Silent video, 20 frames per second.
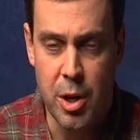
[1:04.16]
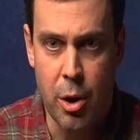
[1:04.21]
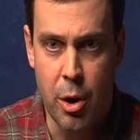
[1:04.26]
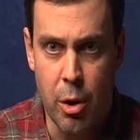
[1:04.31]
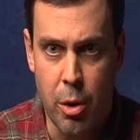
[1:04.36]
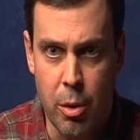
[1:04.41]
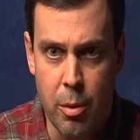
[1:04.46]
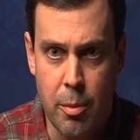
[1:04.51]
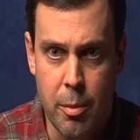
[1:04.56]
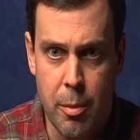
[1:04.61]
in
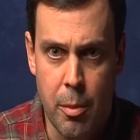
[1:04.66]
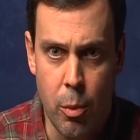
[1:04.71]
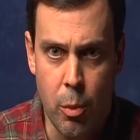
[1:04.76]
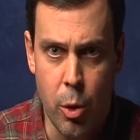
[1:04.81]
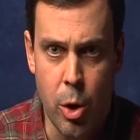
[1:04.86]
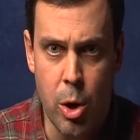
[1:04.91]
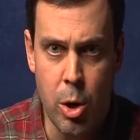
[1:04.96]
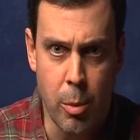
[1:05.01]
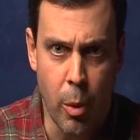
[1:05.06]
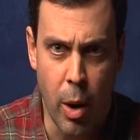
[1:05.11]
her
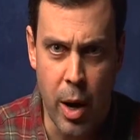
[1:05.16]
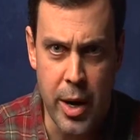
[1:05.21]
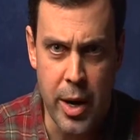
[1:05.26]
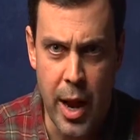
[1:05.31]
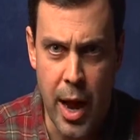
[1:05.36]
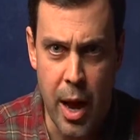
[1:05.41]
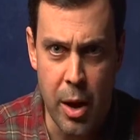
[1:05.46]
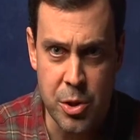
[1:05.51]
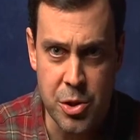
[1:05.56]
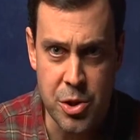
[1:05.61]
room right
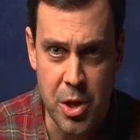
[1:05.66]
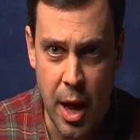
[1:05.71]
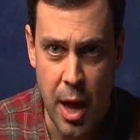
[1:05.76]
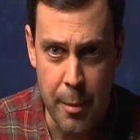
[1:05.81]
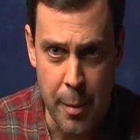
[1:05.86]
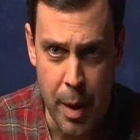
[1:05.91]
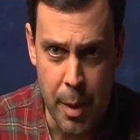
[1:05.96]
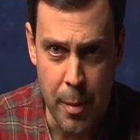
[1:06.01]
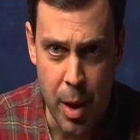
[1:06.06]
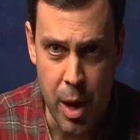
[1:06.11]
now is
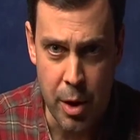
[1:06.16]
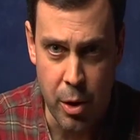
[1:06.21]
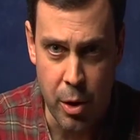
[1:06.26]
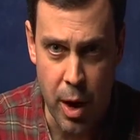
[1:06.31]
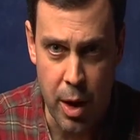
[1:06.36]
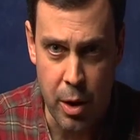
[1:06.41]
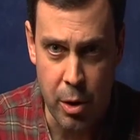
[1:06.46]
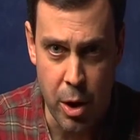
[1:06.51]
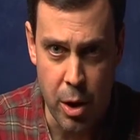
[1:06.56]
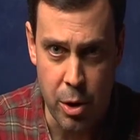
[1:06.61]
not my mother.
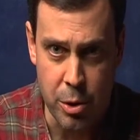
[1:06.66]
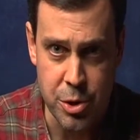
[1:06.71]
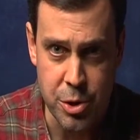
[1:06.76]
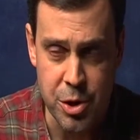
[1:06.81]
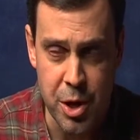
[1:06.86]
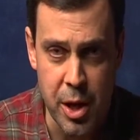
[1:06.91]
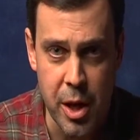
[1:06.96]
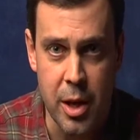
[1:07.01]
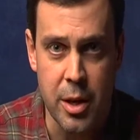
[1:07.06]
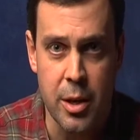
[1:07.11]
I don't
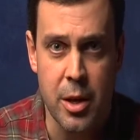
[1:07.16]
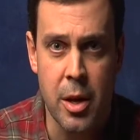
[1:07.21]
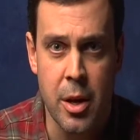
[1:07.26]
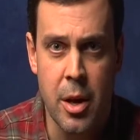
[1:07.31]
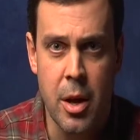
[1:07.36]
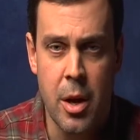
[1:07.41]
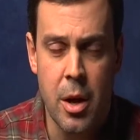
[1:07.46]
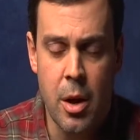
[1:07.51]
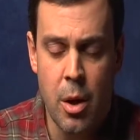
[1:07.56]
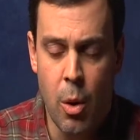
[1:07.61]
understand
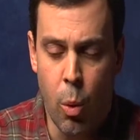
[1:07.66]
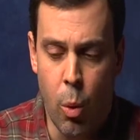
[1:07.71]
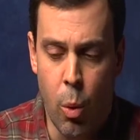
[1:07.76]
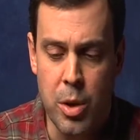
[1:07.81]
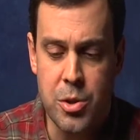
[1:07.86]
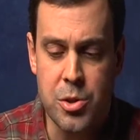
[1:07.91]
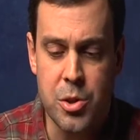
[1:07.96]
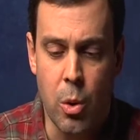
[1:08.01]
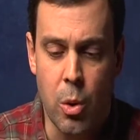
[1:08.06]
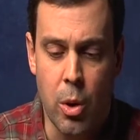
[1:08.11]

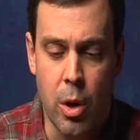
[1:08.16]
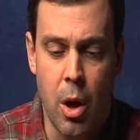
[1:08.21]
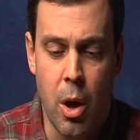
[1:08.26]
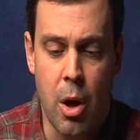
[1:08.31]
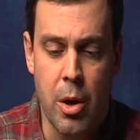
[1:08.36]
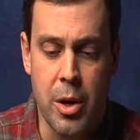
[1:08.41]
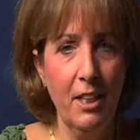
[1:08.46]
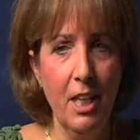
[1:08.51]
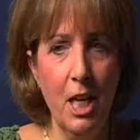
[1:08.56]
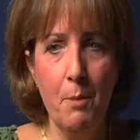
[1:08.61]
what's going
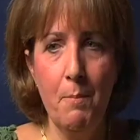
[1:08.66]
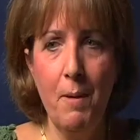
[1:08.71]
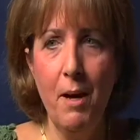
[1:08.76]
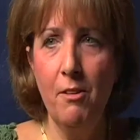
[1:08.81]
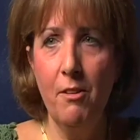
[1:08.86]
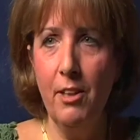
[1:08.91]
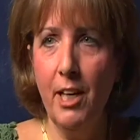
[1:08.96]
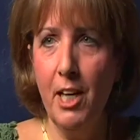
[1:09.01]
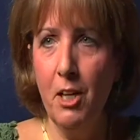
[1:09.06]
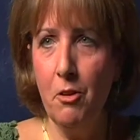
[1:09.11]
on. It came
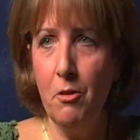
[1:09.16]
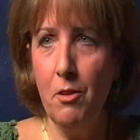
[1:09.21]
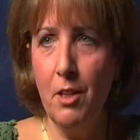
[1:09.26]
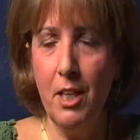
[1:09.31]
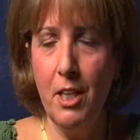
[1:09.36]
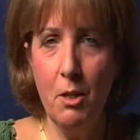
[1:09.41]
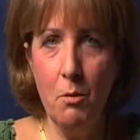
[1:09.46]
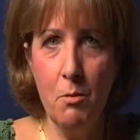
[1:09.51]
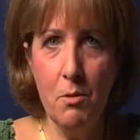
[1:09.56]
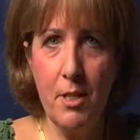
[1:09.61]
out later
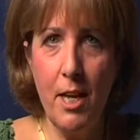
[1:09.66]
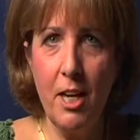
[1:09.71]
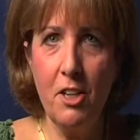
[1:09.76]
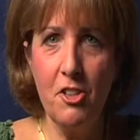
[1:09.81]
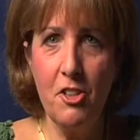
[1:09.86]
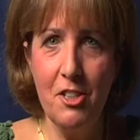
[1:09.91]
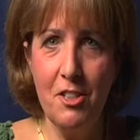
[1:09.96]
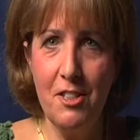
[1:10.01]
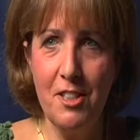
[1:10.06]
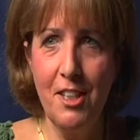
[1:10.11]
that he was
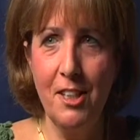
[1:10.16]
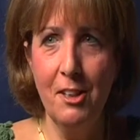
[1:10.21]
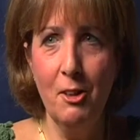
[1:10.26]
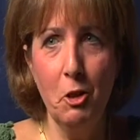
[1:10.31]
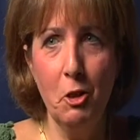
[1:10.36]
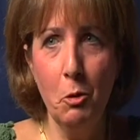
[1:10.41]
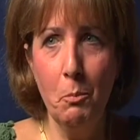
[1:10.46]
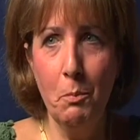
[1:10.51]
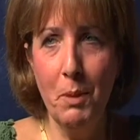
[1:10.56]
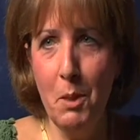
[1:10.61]
actually seeing
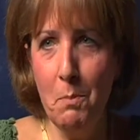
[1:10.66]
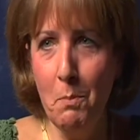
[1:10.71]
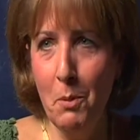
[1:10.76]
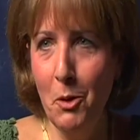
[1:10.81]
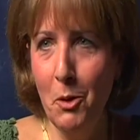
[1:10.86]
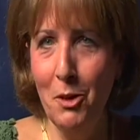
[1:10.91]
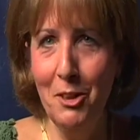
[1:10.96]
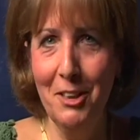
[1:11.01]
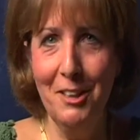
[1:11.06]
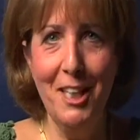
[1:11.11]
little
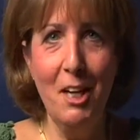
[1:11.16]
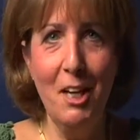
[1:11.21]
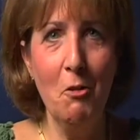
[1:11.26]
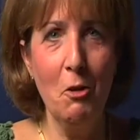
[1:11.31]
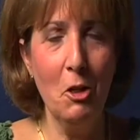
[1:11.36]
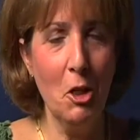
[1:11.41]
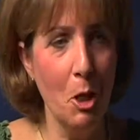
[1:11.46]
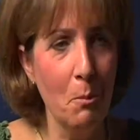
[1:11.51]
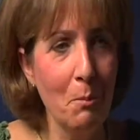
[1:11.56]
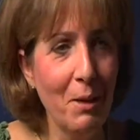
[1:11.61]
people, and they
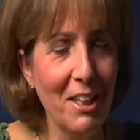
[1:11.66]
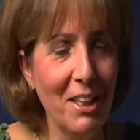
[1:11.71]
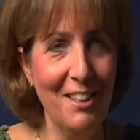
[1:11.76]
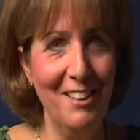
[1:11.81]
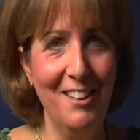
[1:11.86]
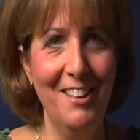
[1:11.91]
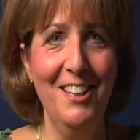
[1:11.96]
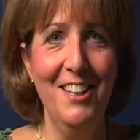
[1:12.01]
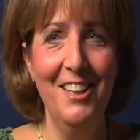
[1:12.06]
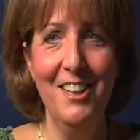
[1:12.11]
were coming
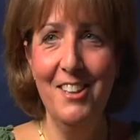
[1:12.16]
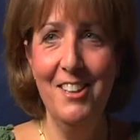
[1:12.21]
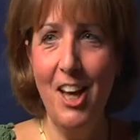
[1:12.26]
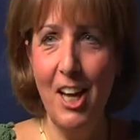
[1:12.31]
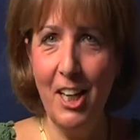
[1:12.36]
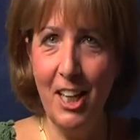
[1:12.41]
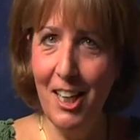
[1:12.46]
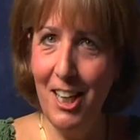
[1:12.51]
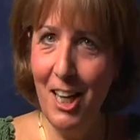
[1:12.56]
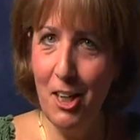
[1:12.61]
and
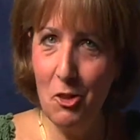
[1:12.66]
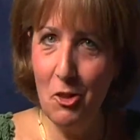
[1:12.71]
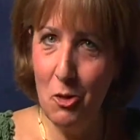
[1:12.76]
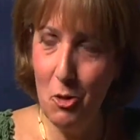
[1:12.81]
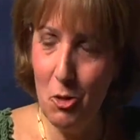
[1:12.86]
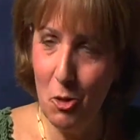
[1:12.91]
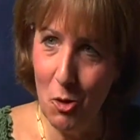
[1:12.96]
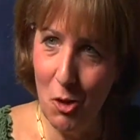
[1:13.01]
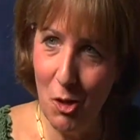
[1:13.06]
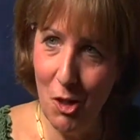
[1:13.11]
knocking on
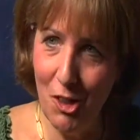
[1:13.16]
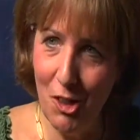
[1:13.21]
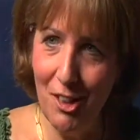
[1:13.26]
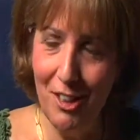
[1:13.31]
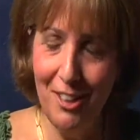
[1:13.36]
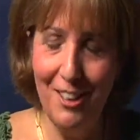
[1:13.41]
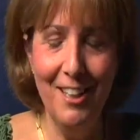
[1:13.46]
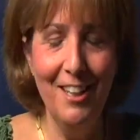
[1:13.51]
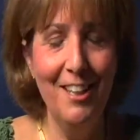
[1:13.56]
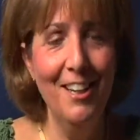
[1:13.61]
his door
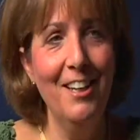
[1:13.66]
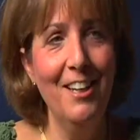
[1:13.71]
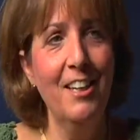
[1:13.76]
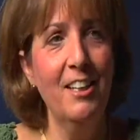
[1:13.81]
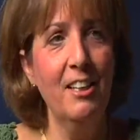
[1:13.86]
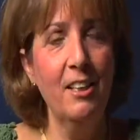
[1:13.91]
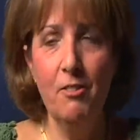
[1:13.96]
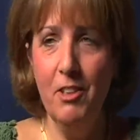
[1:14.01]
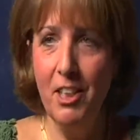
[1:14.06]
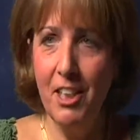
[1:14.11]
and
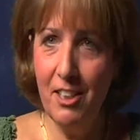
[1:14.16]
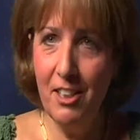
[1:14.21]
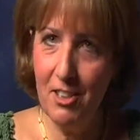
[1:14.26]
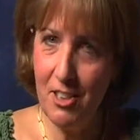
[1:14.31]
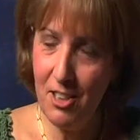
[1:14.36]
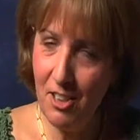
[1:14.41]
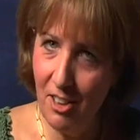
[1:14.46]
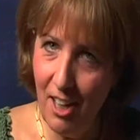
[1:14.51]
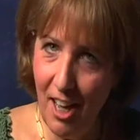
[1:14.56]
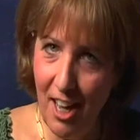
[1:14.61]
living in
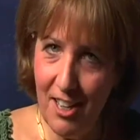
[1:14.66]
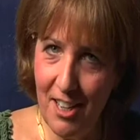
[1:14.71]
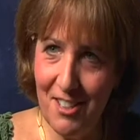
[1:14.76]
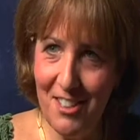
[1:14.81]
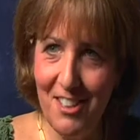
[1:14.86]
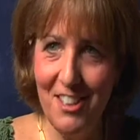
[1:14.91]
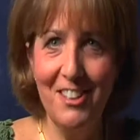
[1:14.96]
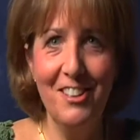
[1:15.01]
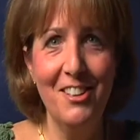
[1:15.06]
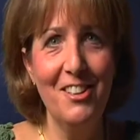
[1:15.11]
his
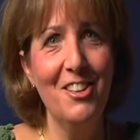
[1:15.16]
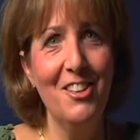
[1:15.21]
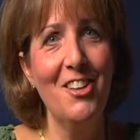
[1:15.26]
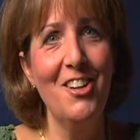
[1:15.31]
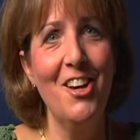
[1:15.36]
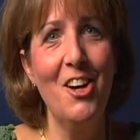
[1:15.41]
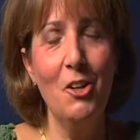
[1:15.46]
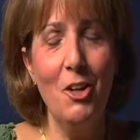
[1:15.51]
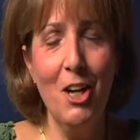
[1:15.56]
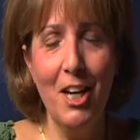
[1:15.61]
closet,
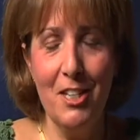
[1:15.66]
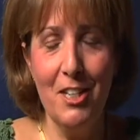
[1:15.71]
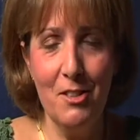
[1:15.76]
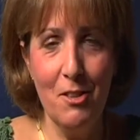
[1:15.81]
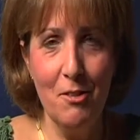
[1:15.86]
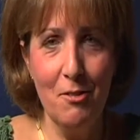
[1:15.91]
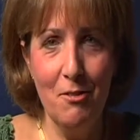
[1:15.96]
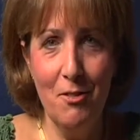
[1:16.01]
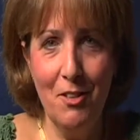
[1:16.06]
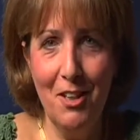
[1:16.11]
and all
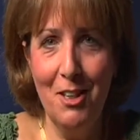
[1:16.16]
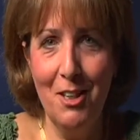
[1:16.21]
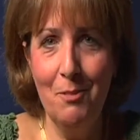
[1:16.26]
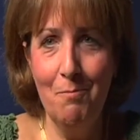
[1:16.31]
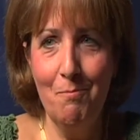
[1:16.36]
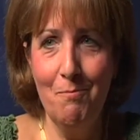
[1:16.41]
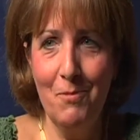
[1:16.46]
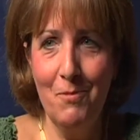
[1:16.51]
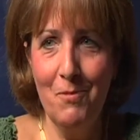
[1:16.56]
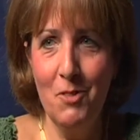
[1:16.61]
kinds of
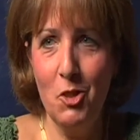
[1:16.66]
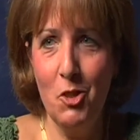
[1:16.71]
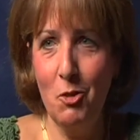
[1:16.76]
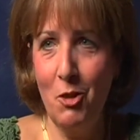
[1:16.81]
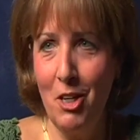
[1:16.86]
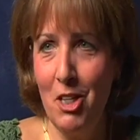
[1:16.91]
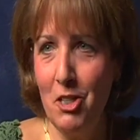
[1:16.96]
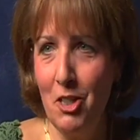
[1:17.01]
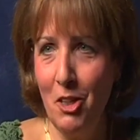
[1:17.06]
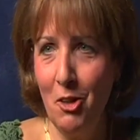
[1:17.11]

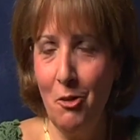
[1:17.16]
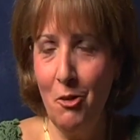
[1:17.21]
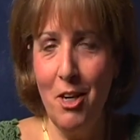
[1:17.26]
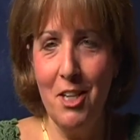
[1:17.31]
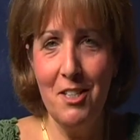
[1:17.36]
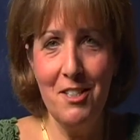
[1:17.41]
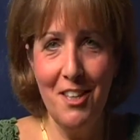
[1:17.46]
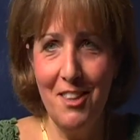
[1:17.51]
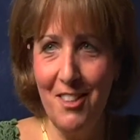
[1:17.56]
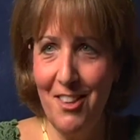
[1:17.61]
strange and
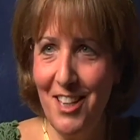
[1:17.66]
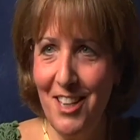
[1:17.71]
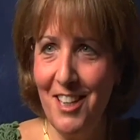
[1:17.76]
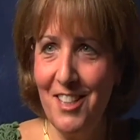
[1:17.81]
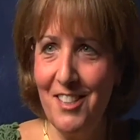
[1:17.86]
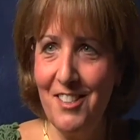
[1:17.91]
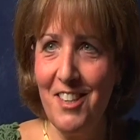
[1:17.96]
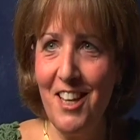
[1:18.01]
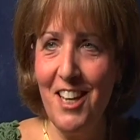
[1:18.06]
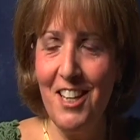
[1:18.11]
crazy
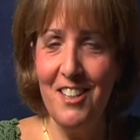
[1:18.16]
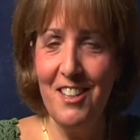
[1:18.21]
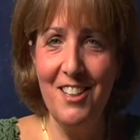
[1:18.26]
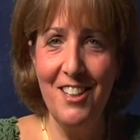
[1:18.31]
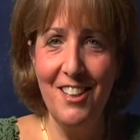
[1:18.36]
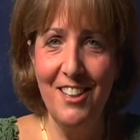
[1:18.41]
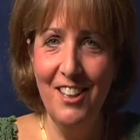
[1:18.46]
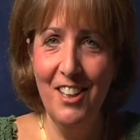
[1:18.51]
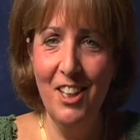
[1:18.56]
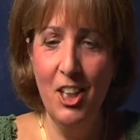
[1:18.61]
things that
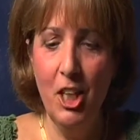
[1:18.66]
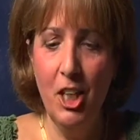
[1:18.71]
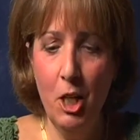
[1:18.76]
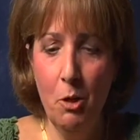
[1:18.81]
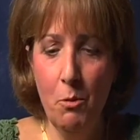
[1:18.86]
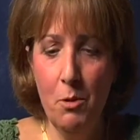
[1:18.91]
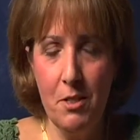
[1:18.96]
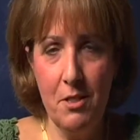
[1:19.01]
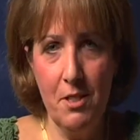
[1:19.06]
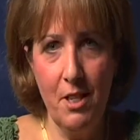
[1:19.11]

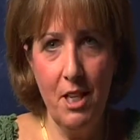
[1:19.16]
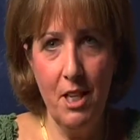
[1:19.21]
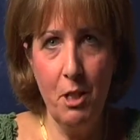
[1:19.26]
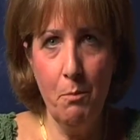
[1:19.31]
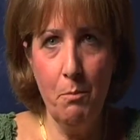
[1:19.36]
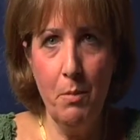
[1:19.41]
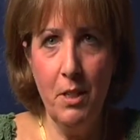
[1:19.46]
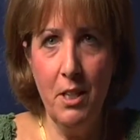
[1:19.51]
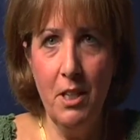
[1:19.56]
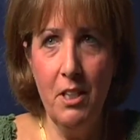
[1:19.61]
he was
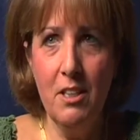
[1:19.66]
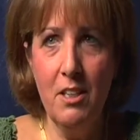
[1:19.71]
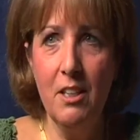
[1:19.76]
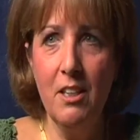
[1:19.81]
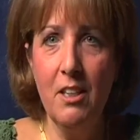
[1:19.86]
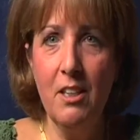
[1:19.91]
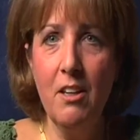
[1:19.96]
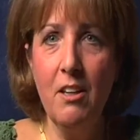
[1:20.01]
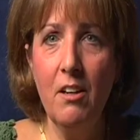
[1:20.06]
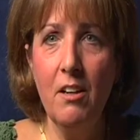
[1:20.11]
seeing, but he
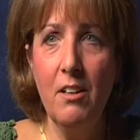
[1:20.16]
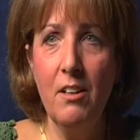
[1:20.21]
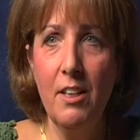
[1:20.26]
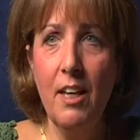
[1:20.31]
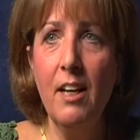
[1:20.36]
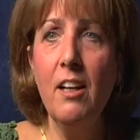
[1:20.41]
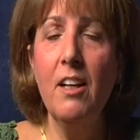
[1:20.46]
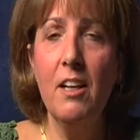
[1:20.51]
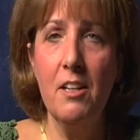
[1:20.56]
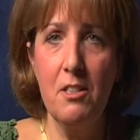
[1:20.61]
didn't
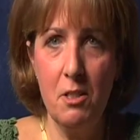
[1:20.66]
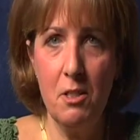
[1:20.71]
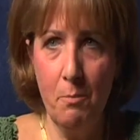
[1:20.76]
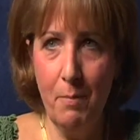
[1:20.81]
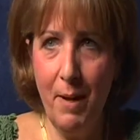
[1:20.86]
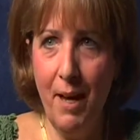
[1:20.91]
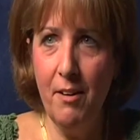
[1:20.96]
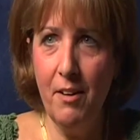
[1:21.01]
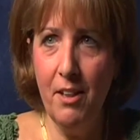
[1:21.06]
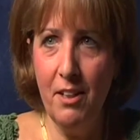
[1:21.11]
tell us
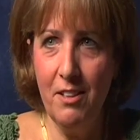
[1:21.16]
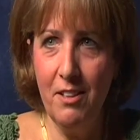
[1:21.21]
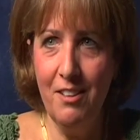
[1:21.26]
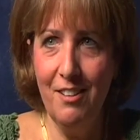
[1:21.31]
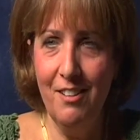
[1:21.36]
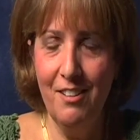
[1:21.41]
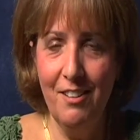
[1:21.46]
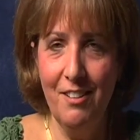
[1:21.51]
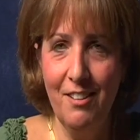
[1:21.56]
about it.